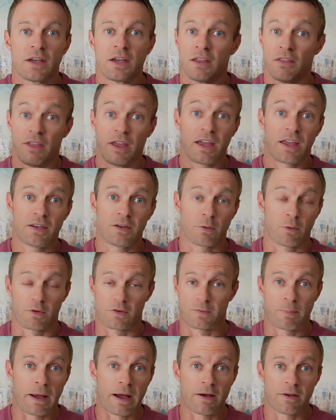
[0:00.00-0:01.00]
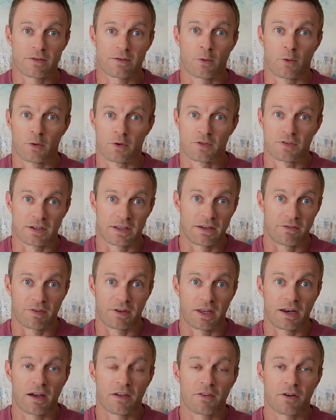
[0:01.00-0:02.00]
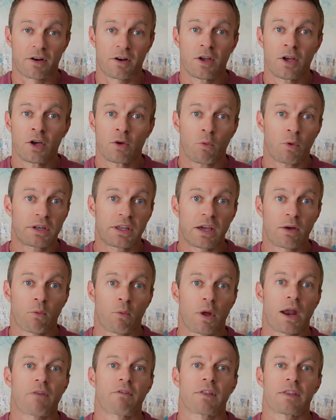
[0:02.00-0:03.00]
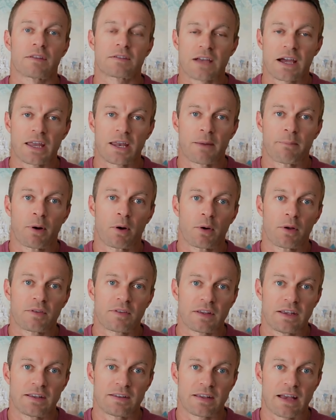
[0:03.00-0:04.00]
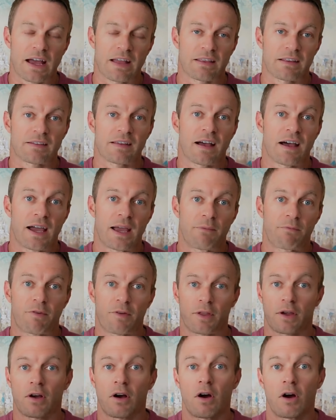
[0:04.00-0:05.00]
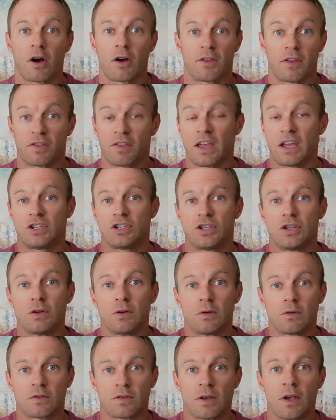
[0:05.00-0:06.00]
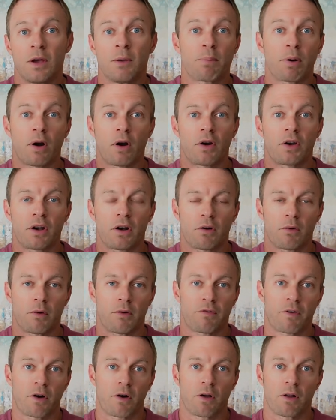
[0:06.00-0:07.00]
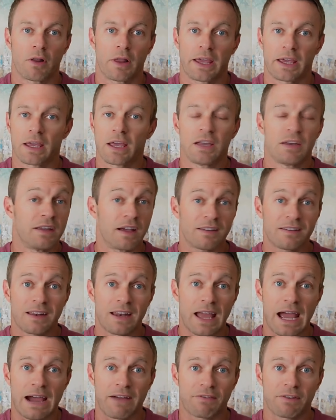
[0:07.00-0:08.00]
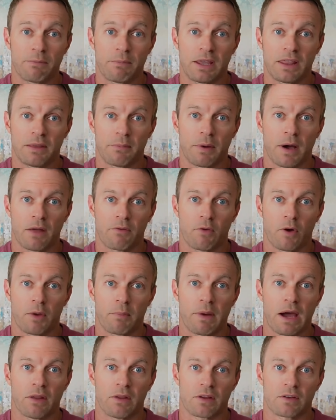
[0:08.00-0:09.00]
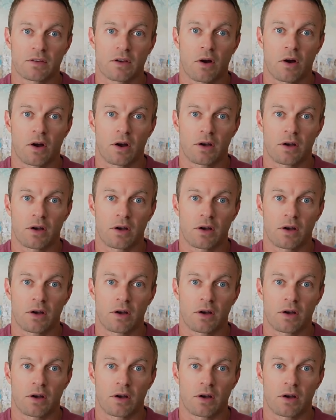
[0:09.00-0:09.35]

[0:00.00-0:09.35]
Then your spouse or significant other would get whatever the sign-up bonus is at the time for the card that they choose per your referral link. Doesn't have to be the Bonvoy Boundless card.